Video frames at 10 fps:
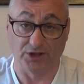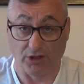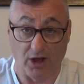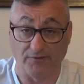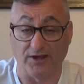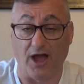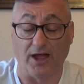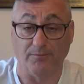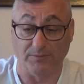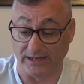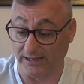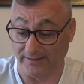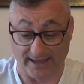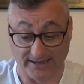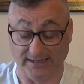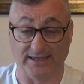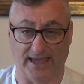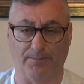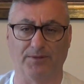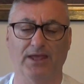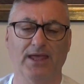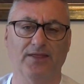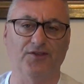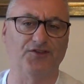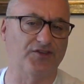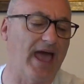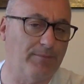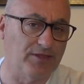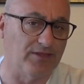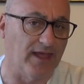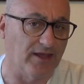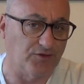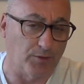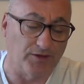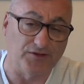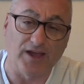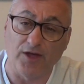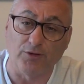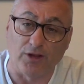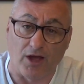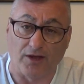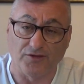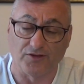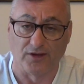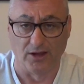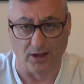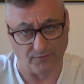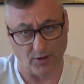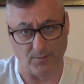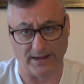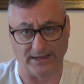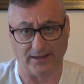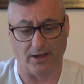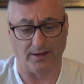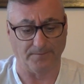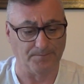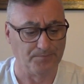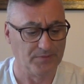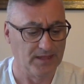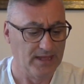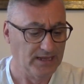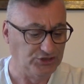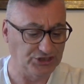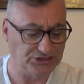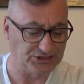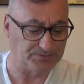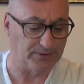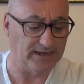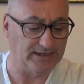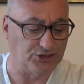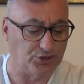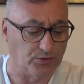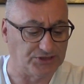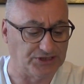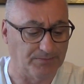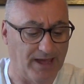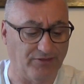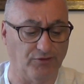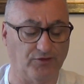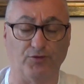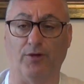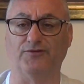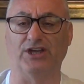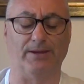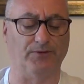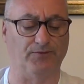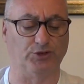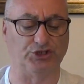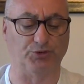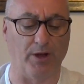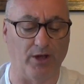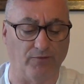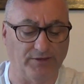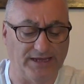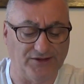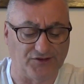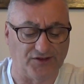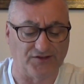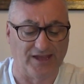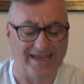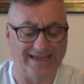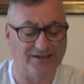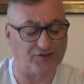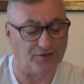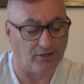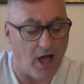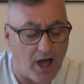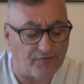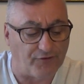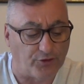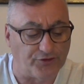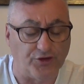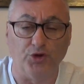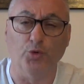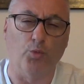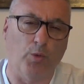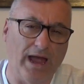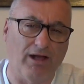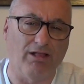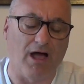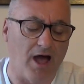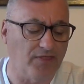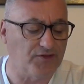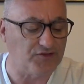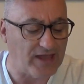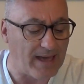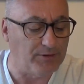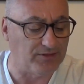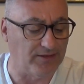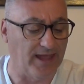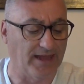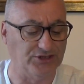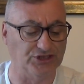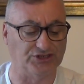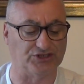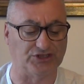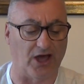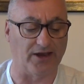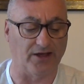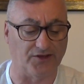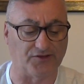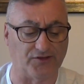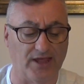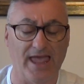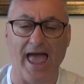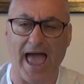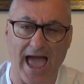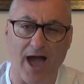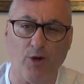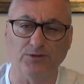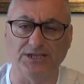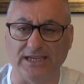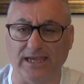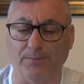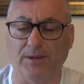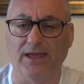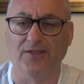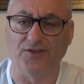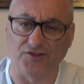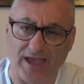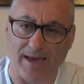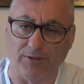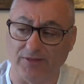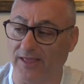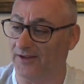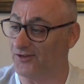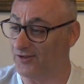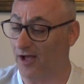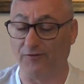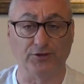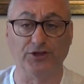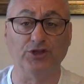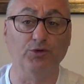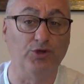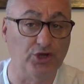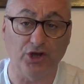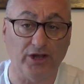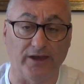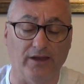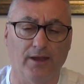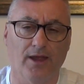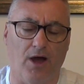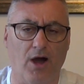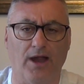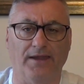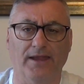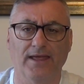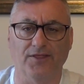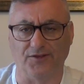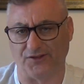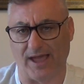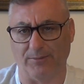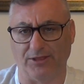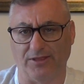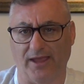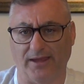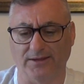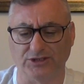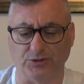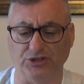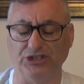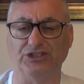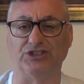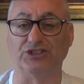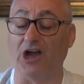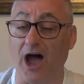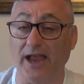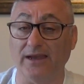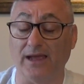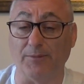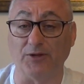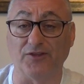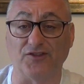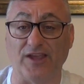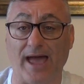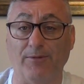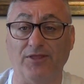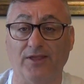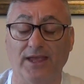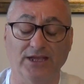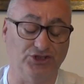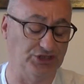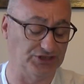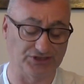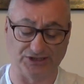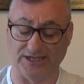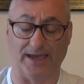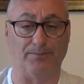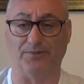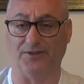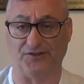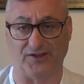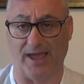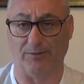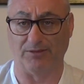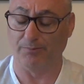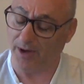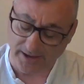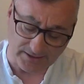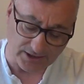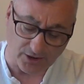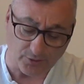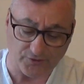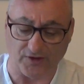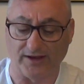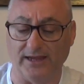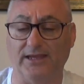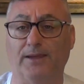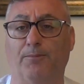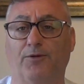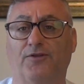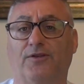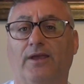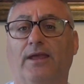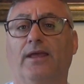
the law of God, meaning that he kept the Sabbath day as well as the other laws of Almighty God. Jesus plainly showed us in Matthew, the 12th chapter, verse 12. He says, it is lawful to do well on the Sabbath day. Jesus taught us how to keep the Sabbath, that it is lawful to do good on the Sabbath day. So Jesus taught about the Sabbath. Jesus kept the Sabbath. But, you know, Sunday keepers,